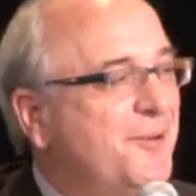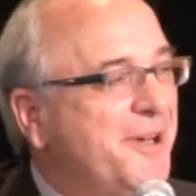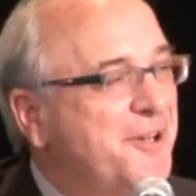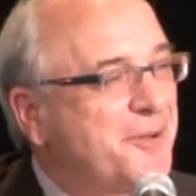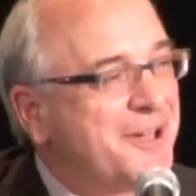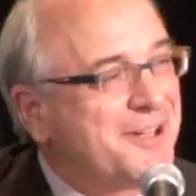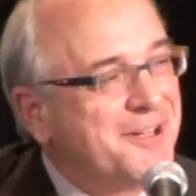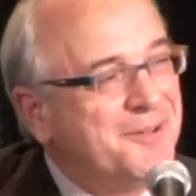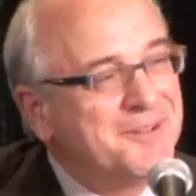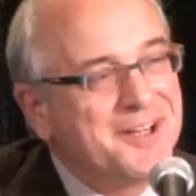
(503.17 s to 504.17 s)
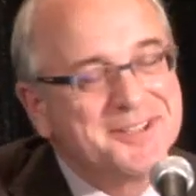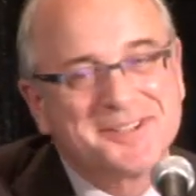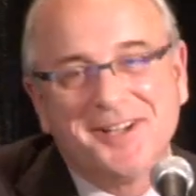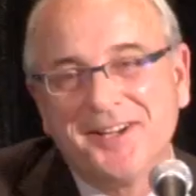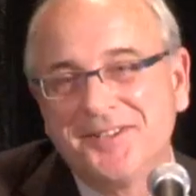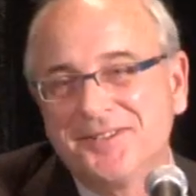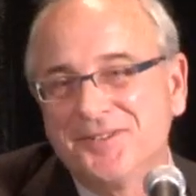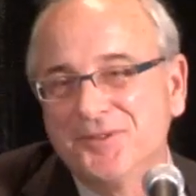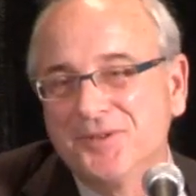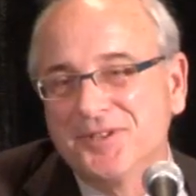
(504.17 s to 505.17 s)
quite quickly when I decided to
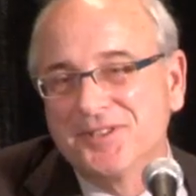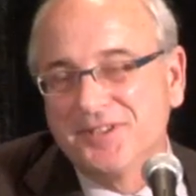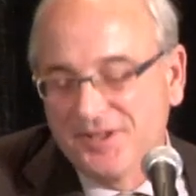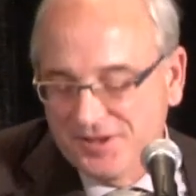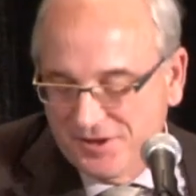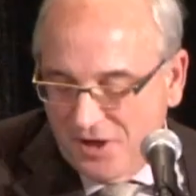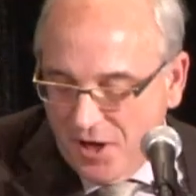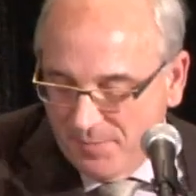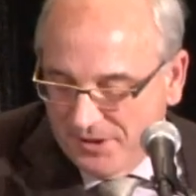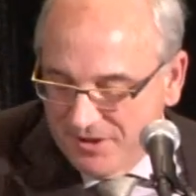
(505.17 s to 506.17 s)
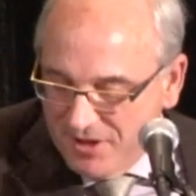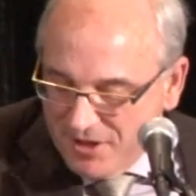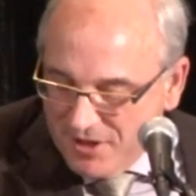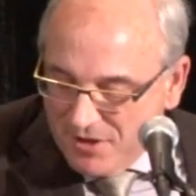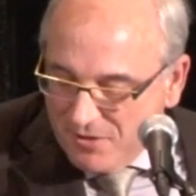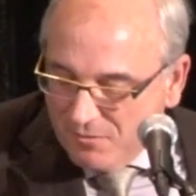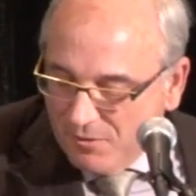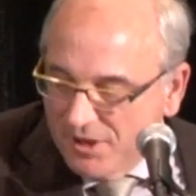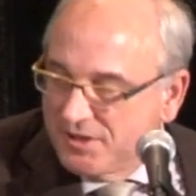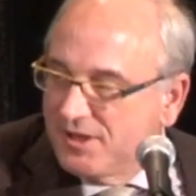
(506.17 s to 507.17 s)
do this uh, topic
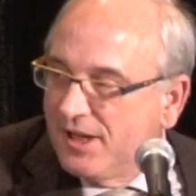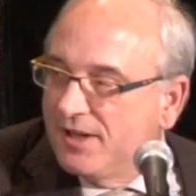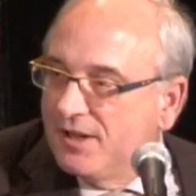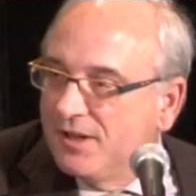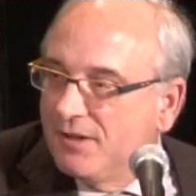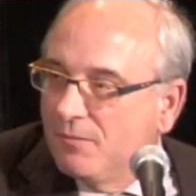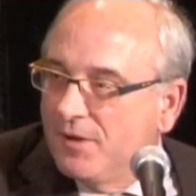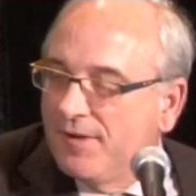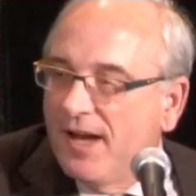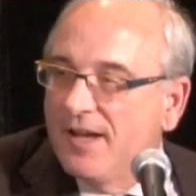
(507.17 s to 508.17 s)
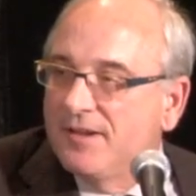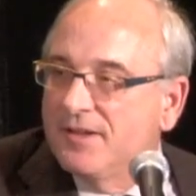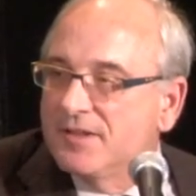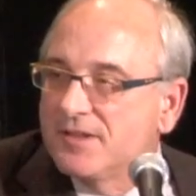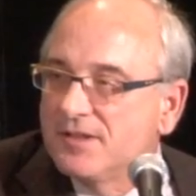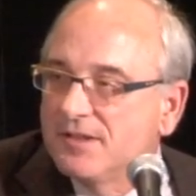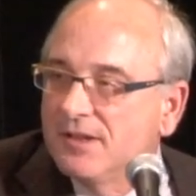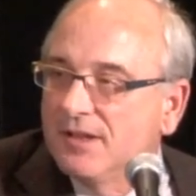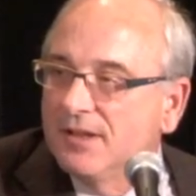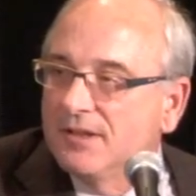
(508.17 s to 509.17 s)
was that we've had this,
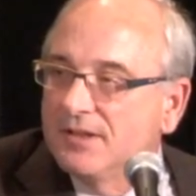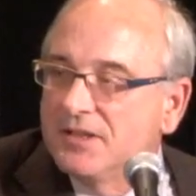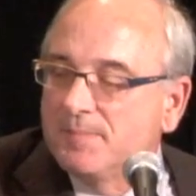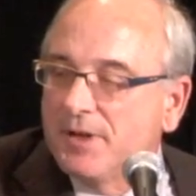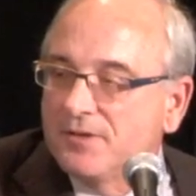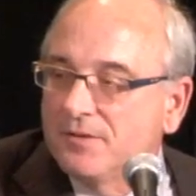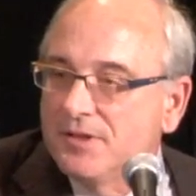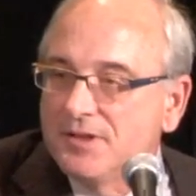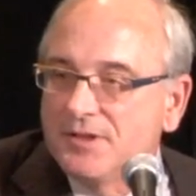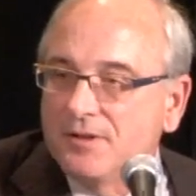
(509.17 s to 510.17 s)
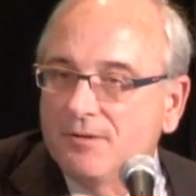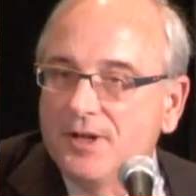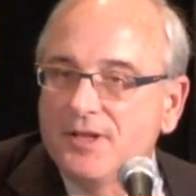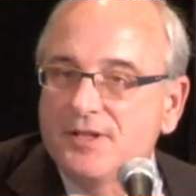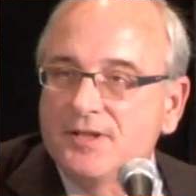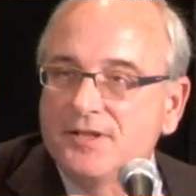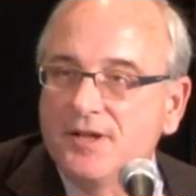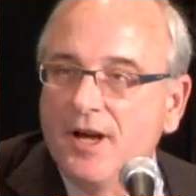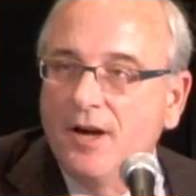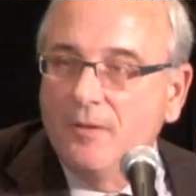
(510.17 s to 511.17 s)
uh, these special considerations
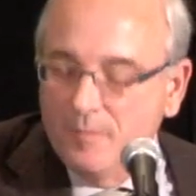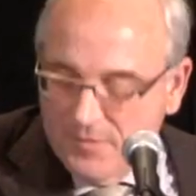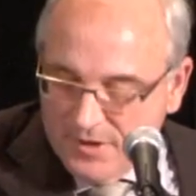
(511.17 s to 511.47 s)
now